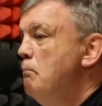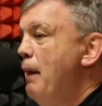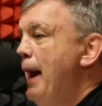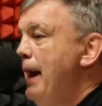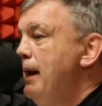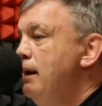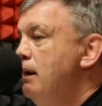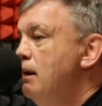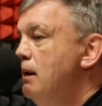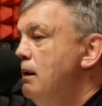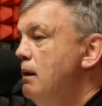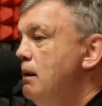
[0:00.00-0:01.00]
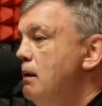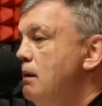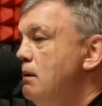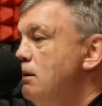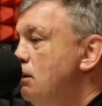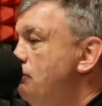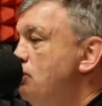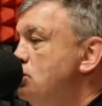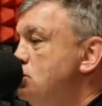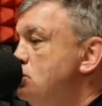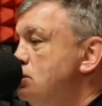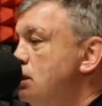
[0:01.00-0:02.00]
pay the
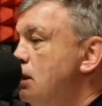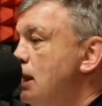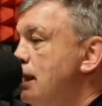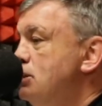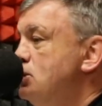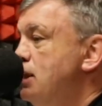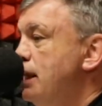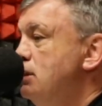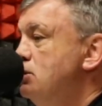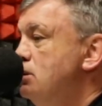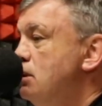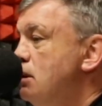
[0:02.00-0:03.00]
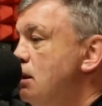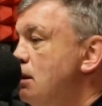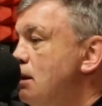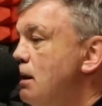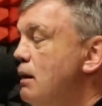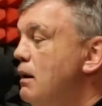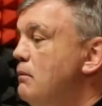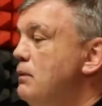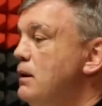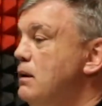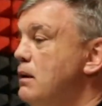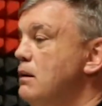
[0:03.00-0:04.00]
officials in a lot of states. I
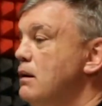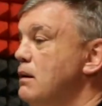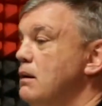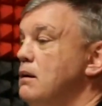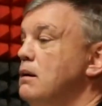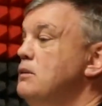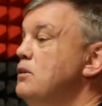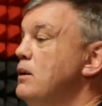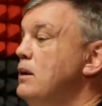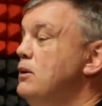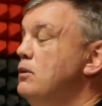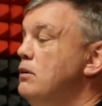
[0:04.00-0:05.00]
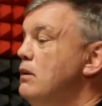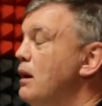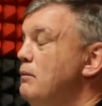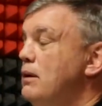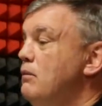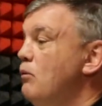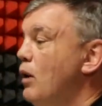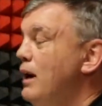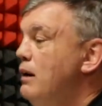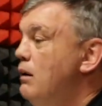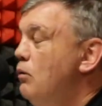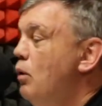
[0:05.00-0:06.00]
mean, do you need to? I mean,
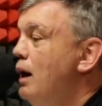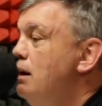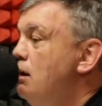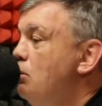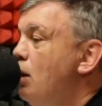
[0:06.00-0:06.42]
what?